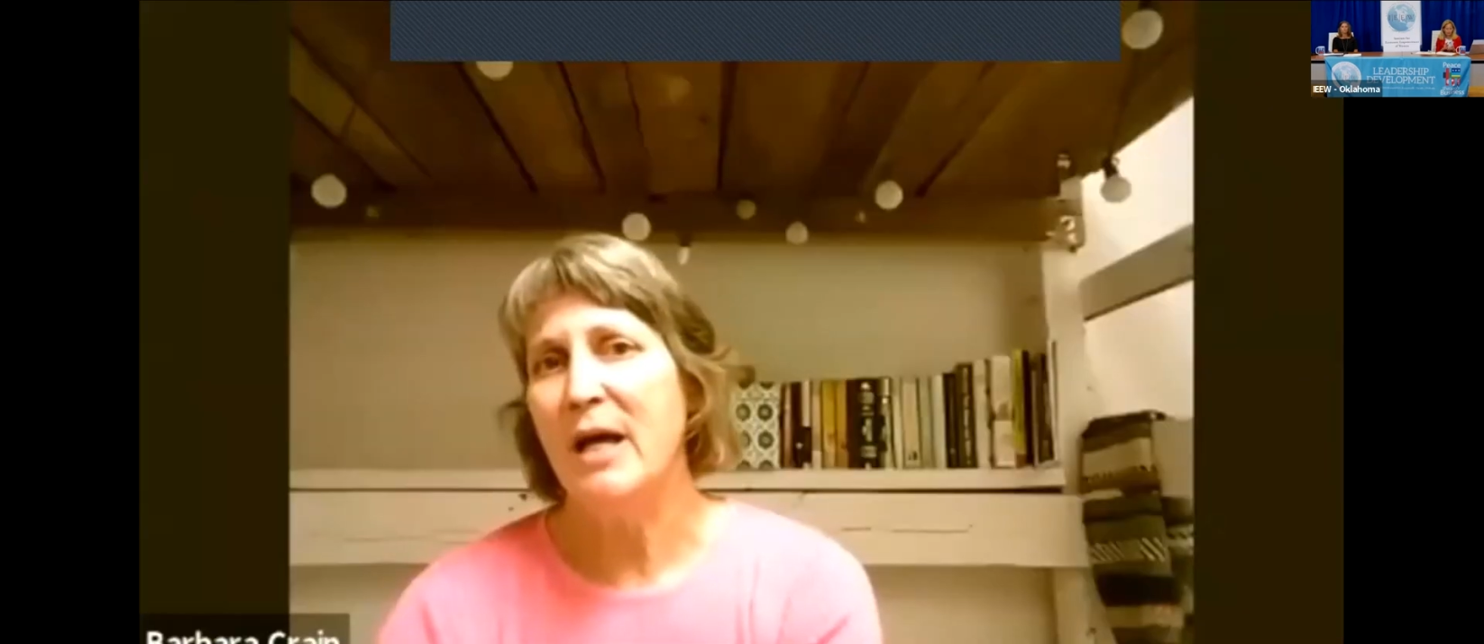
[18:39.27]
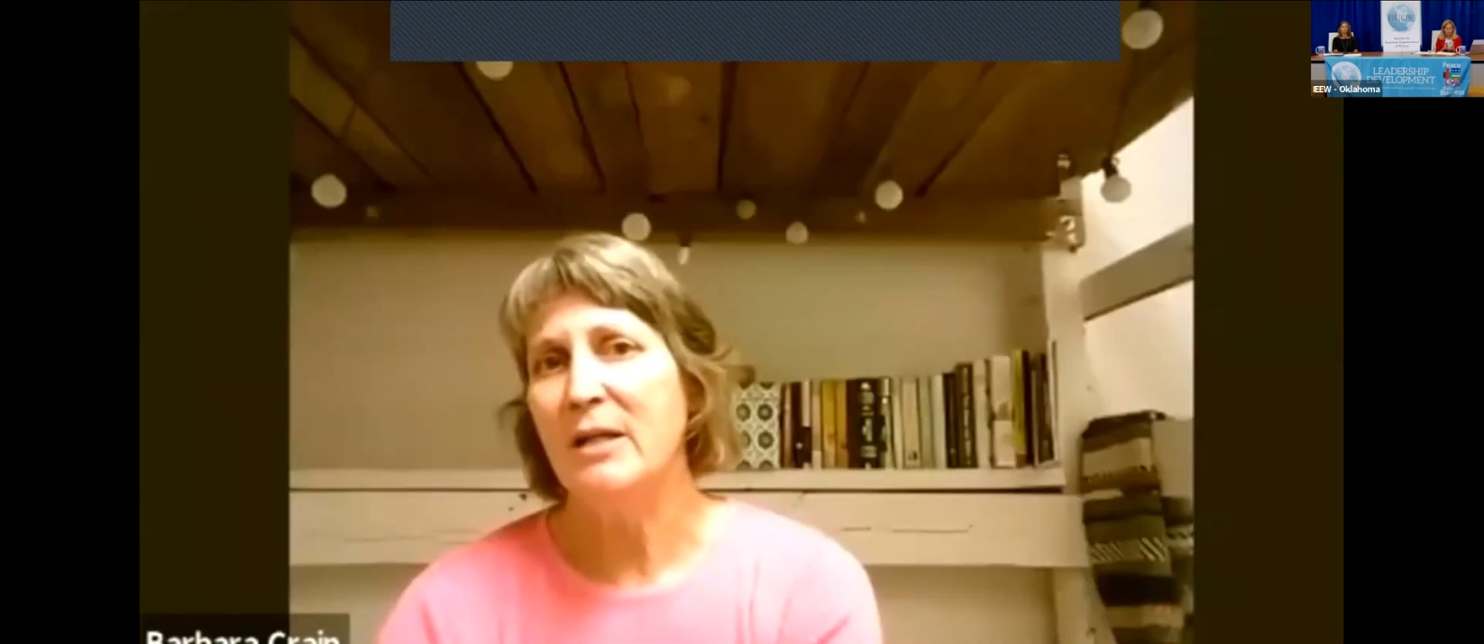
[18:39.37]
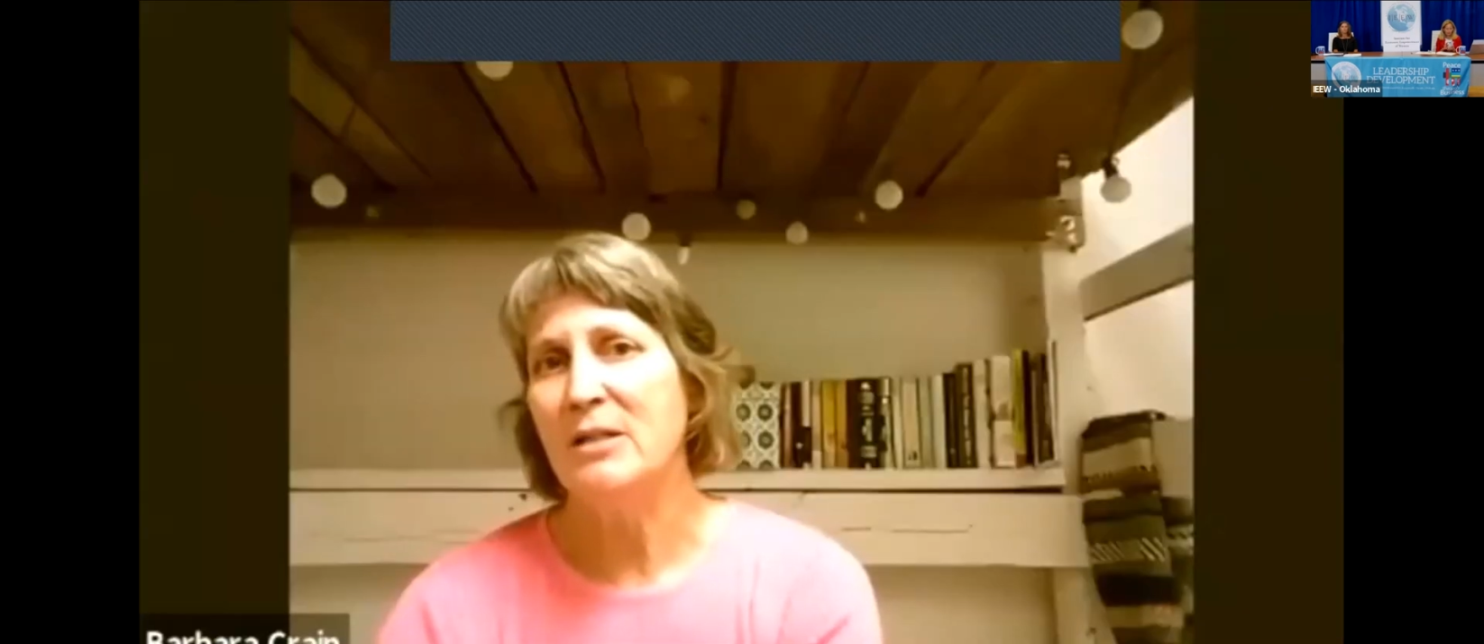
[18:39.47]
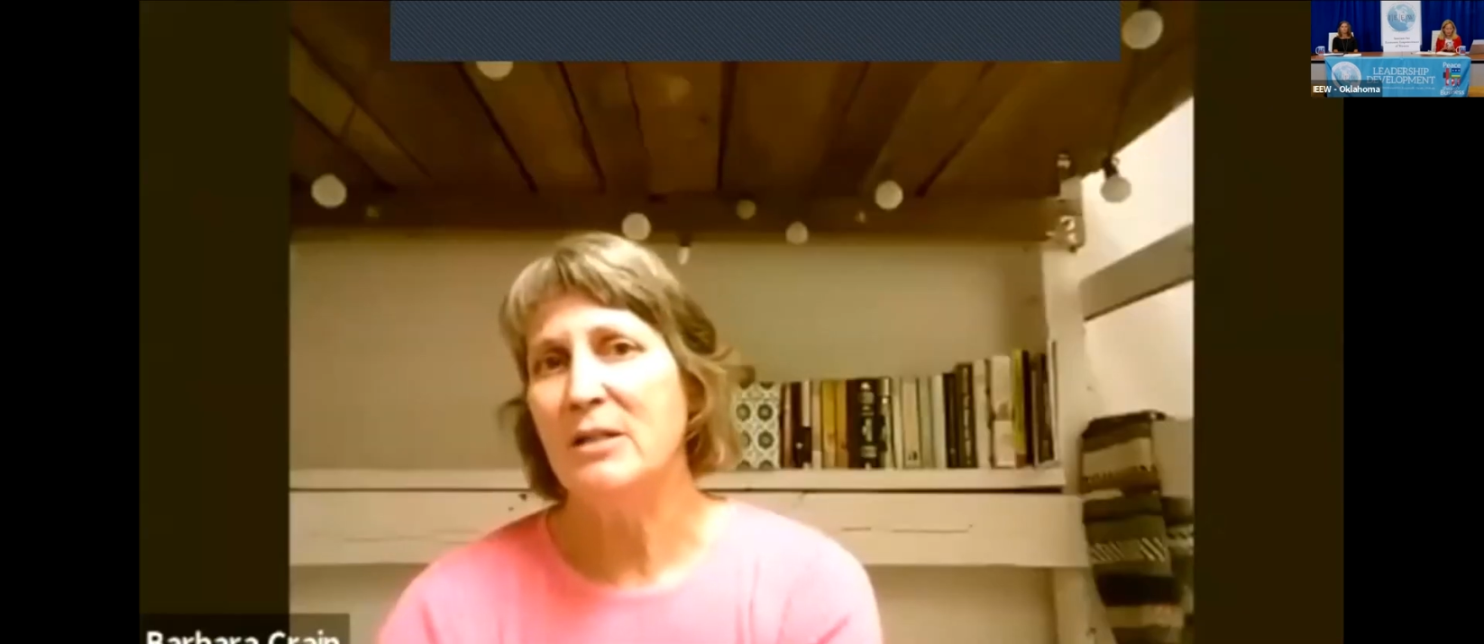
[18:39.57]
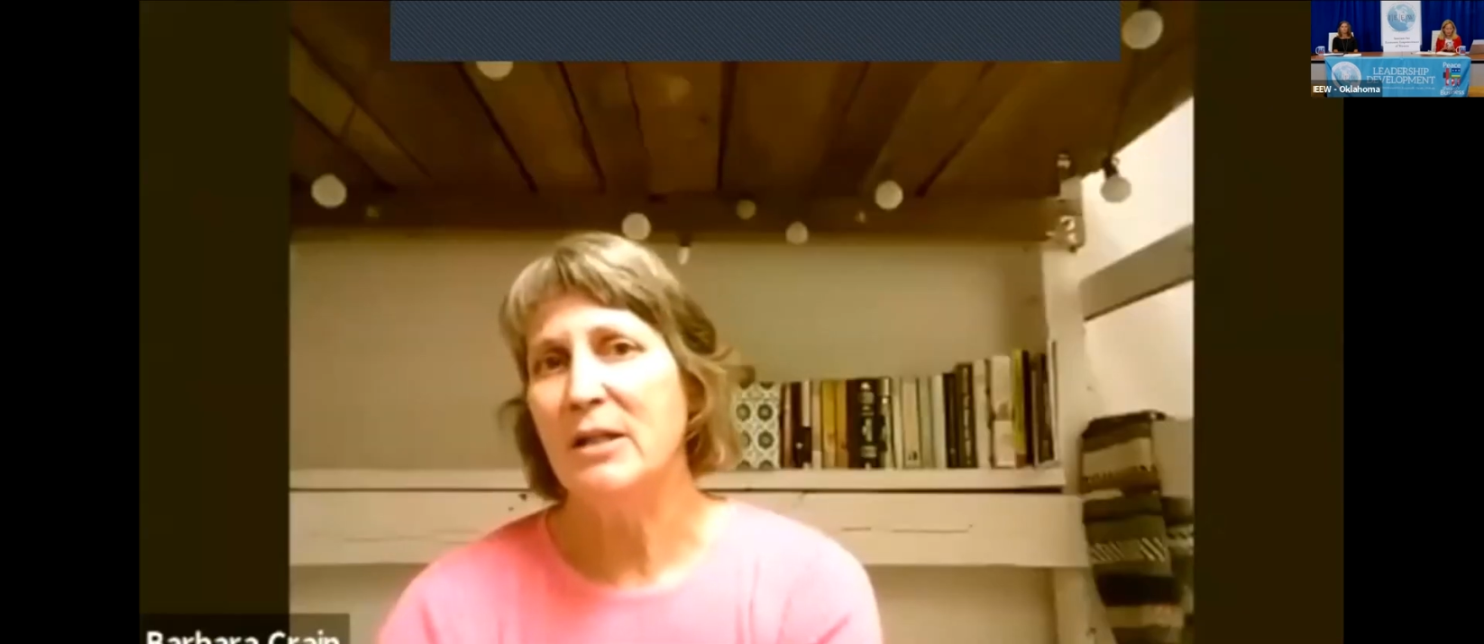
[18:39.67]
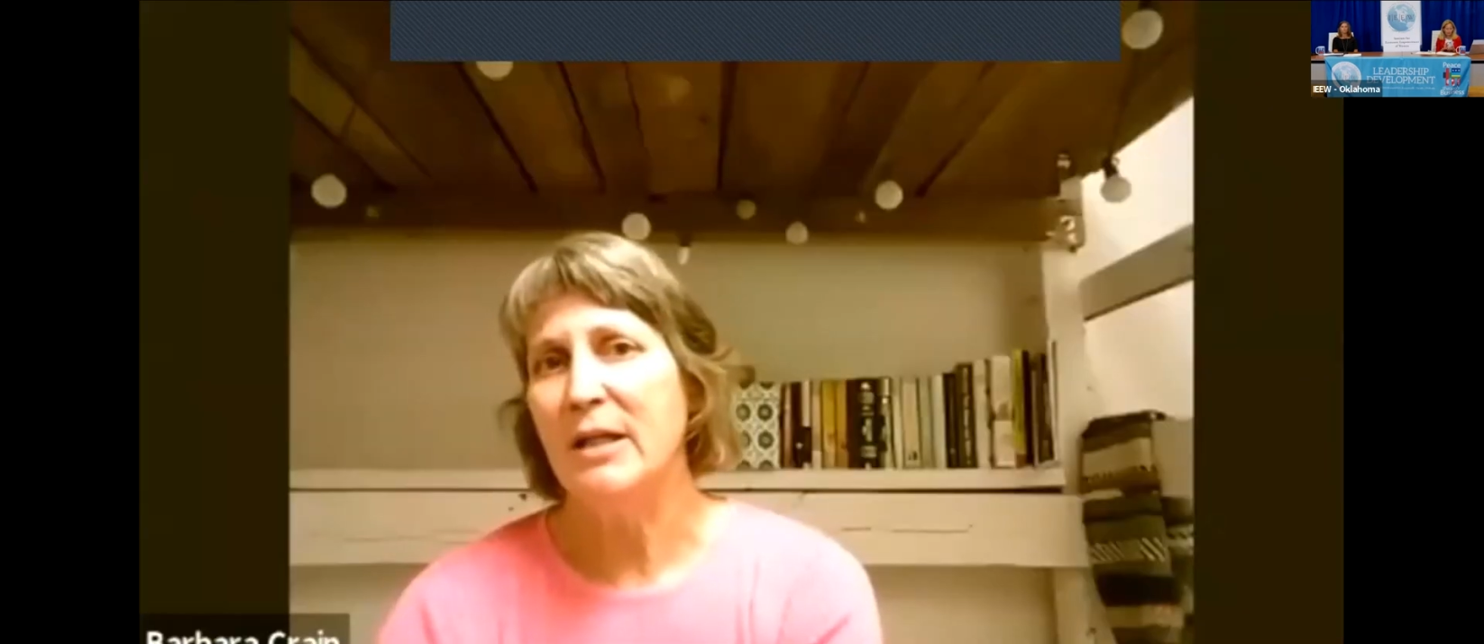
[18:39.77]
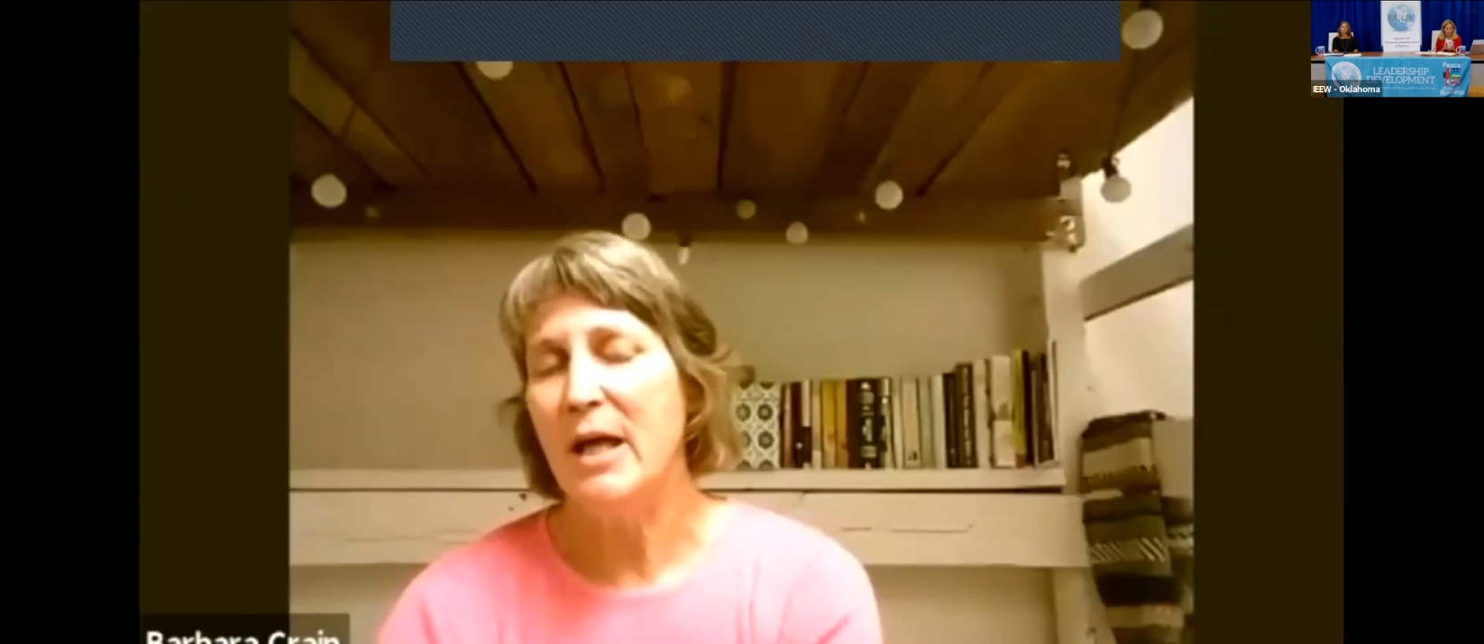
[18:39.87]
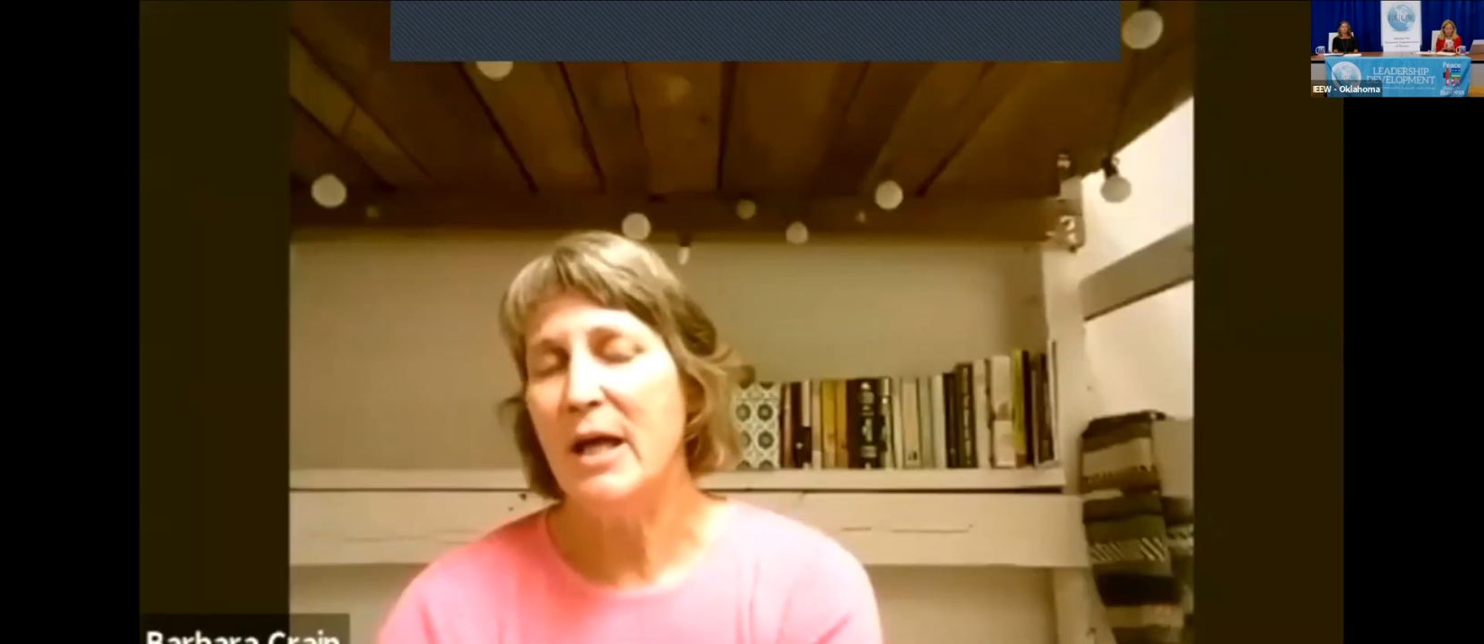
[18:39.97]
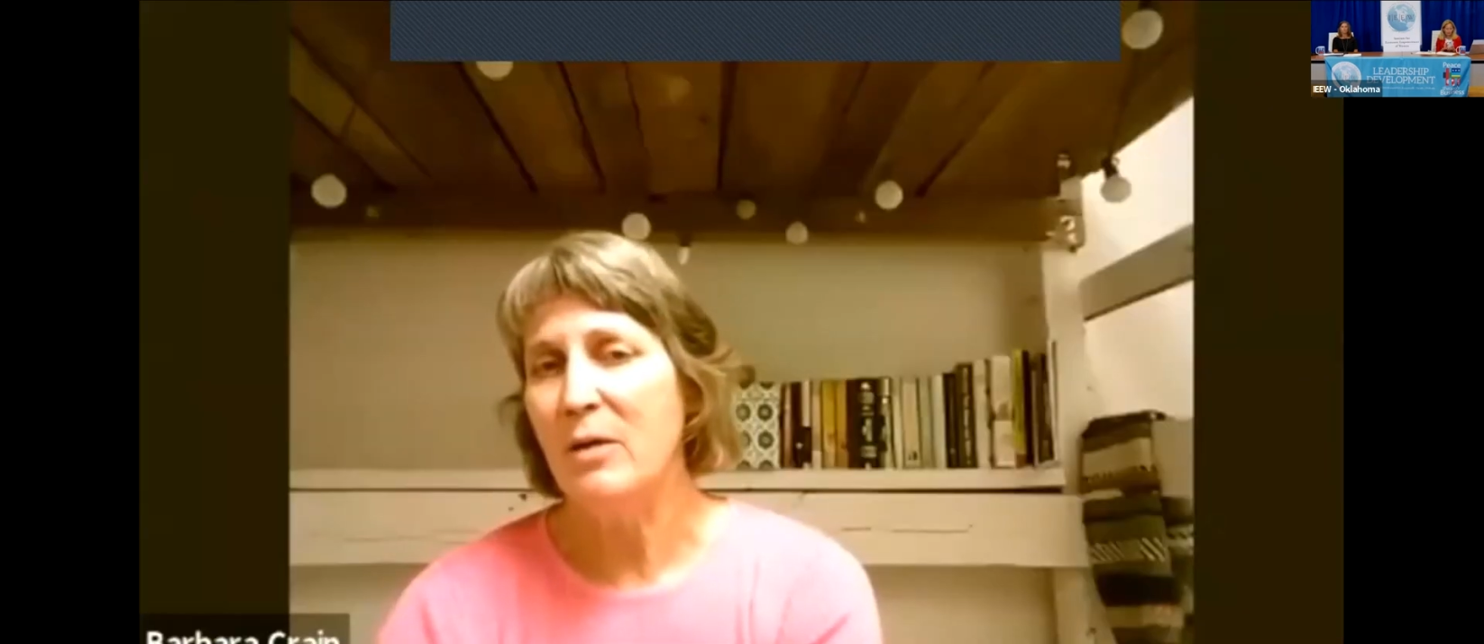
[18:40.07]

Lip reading: actually